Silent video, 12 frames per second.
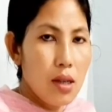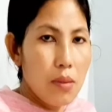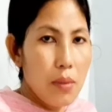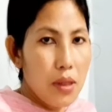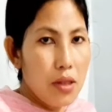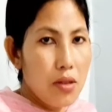
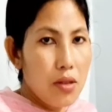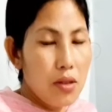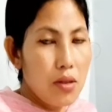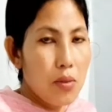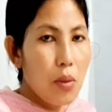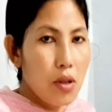mother
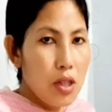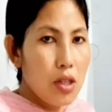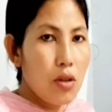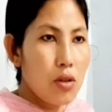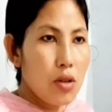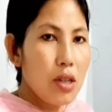body,
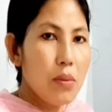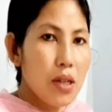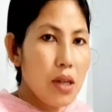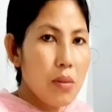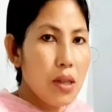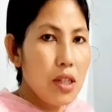or they
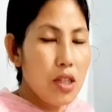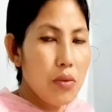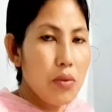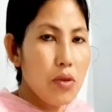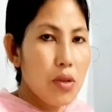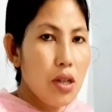become an
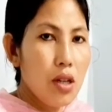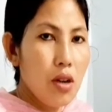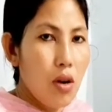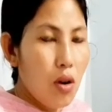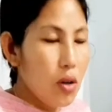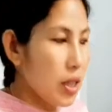individual
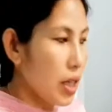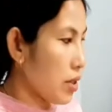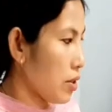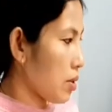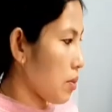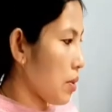
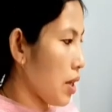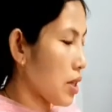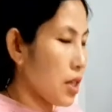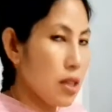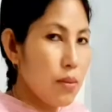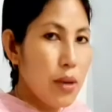organism, like
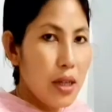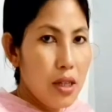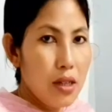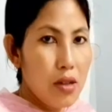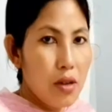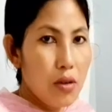in
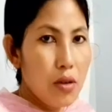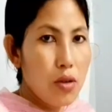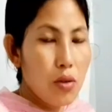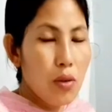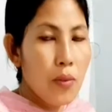planaria also.